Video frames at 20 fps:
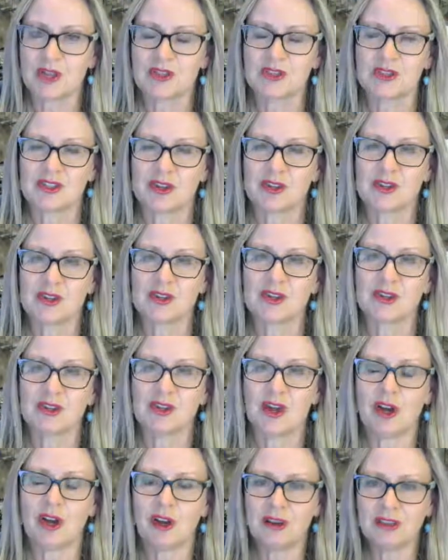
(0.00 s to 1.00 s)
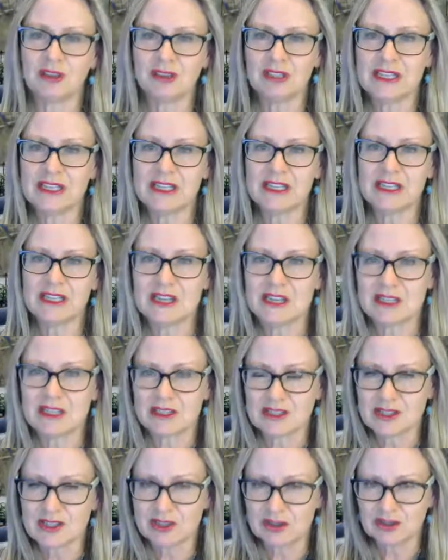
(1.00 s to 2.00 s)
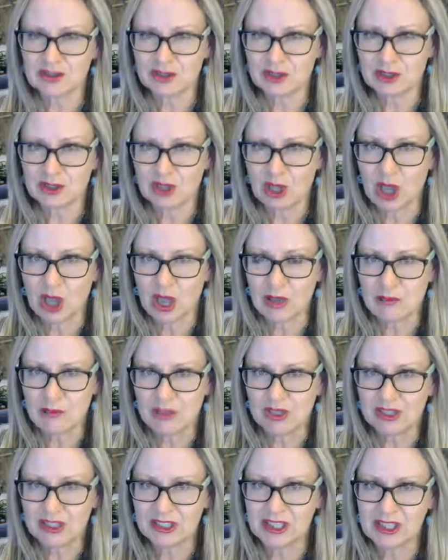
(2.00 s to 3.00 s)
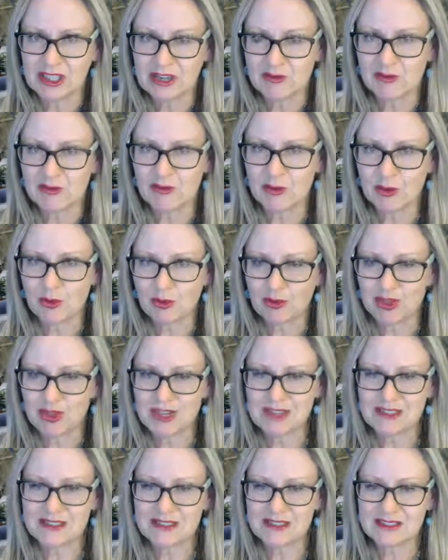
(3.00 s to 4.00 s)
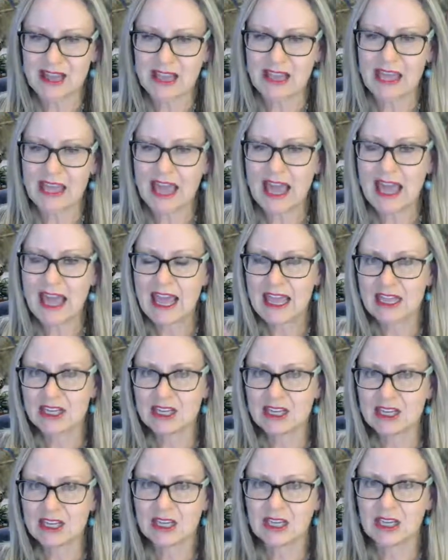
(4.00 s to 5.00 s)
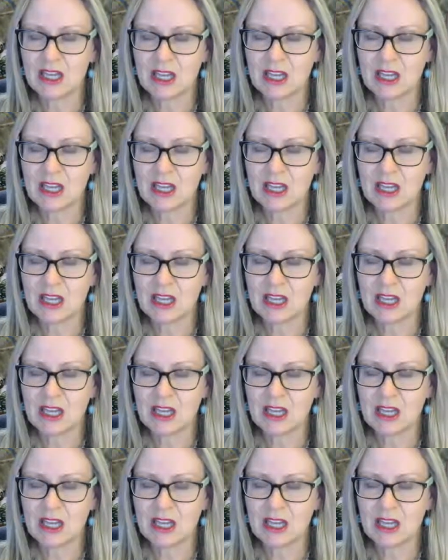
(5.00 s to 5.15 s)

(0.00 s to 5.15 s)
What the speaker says: So you can only exclude liability for things that can